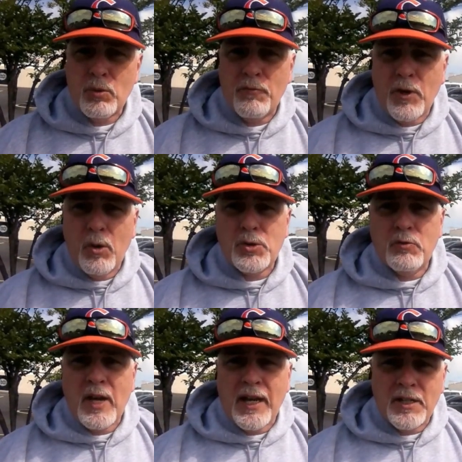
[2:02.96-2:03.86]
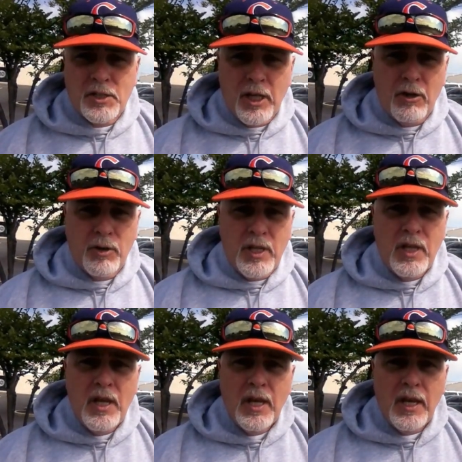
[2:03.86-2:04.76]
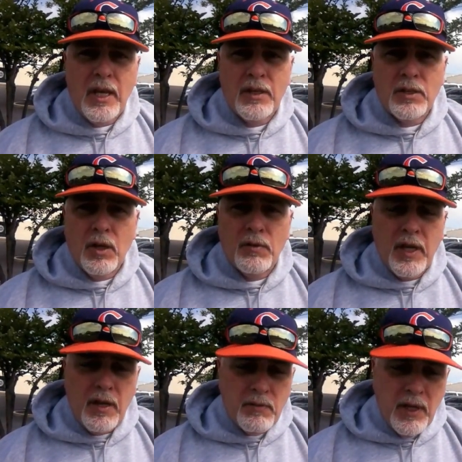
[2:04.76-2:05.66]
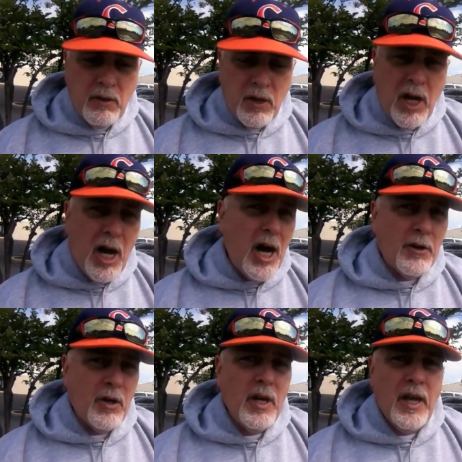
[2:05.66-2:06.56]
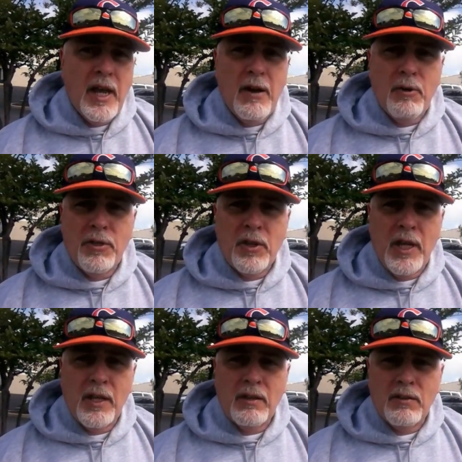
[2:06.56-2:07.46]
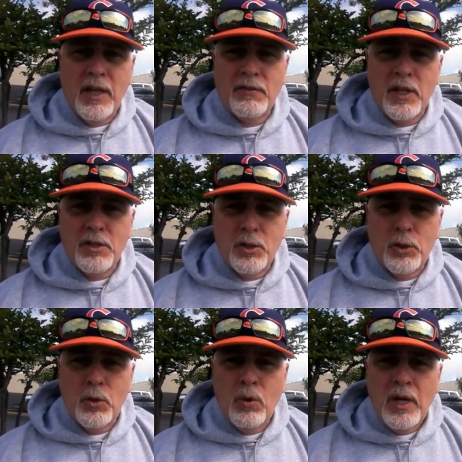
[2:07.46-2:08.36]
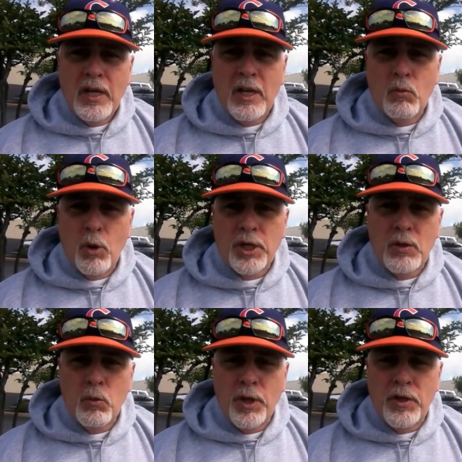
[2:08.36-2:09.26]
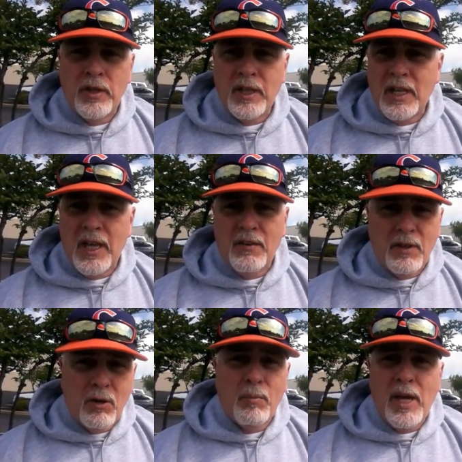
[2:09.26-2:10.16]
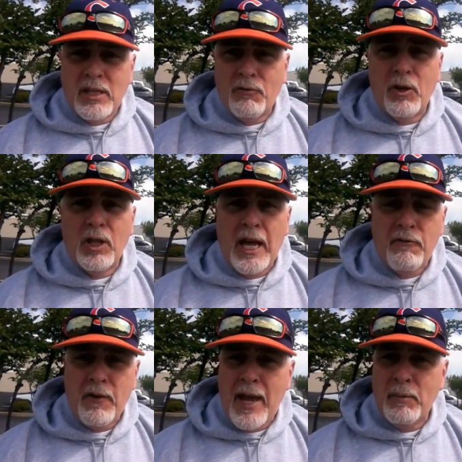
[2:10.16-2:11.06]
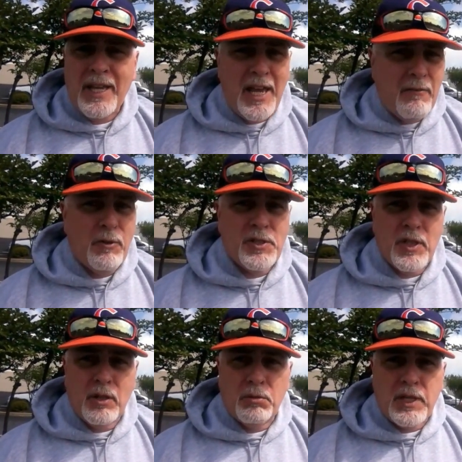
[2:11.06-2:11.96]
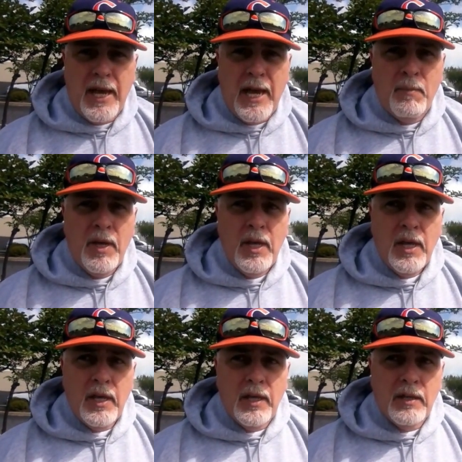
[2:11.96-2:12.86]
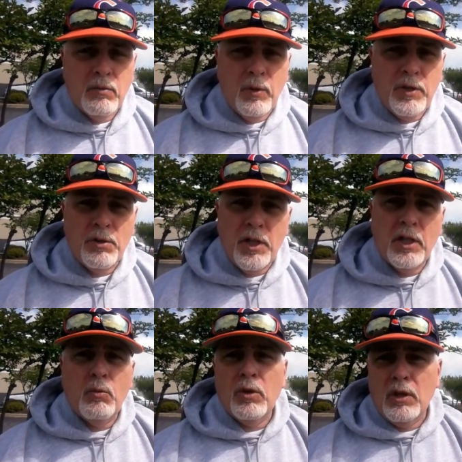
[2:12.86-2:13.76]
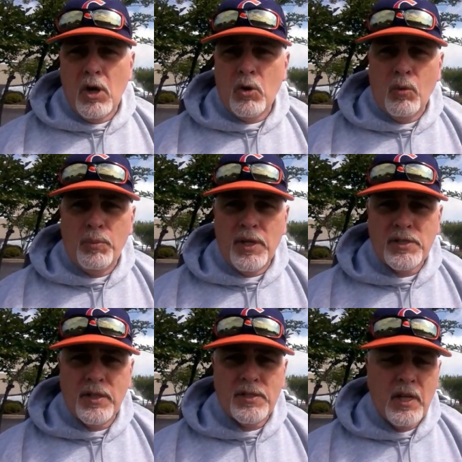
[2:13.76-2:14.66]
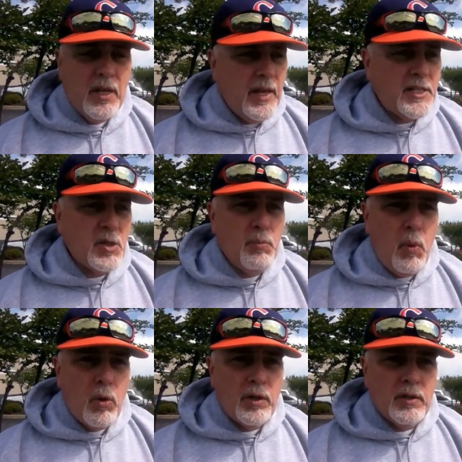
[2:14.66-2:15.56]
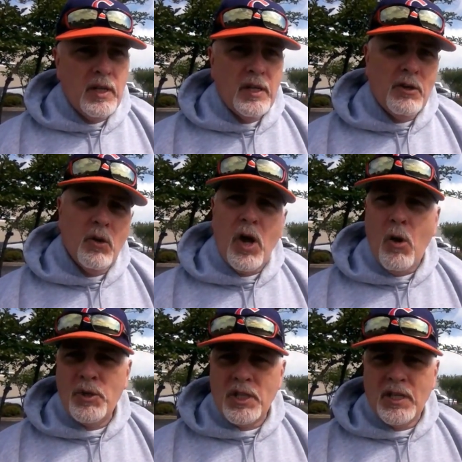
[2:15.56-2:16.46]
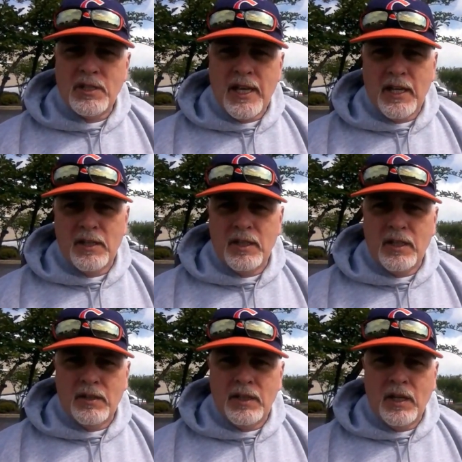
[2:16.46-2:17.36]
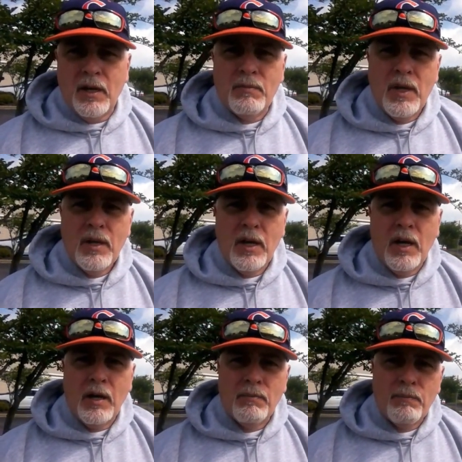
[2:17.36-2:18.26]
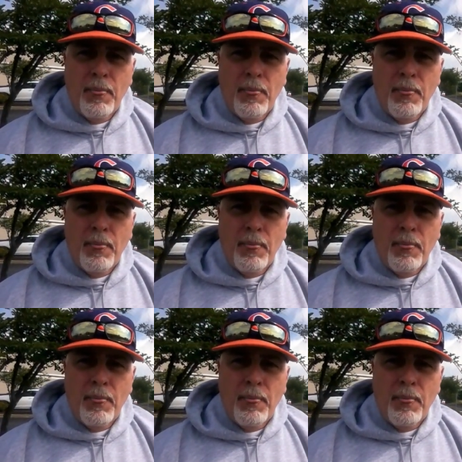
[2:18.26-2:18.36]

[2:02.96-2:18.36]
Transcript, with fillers: with folks who've got integrity and uh, they, they're going to honor everything that they do in working with you. And again, they're going to make you feel like family every single time. And when you're dealing with a local business, that's important. You don't always get that in, in the uh, uh,